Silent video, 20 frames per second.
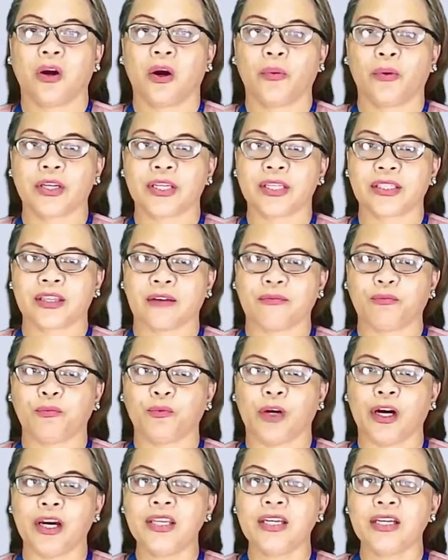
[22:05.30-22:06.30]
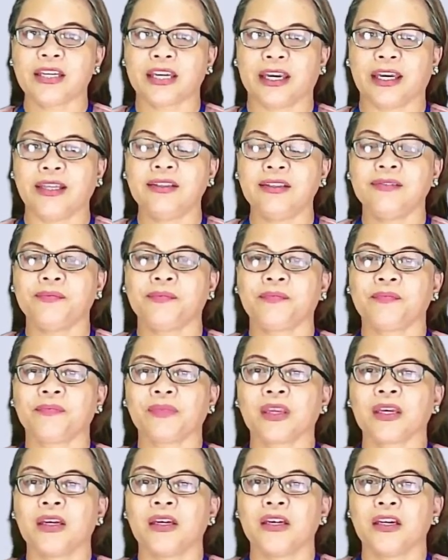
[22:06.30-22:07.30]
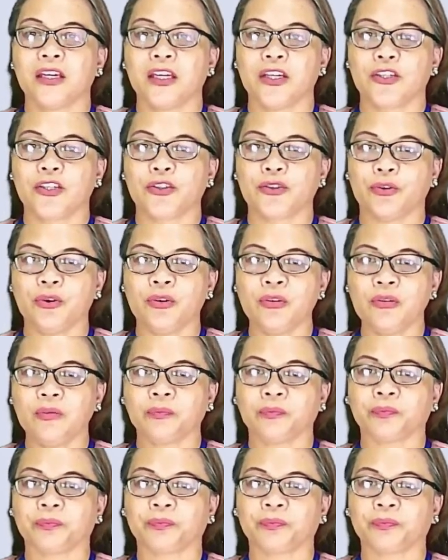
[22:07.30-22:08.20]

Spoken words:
our step 1 again is to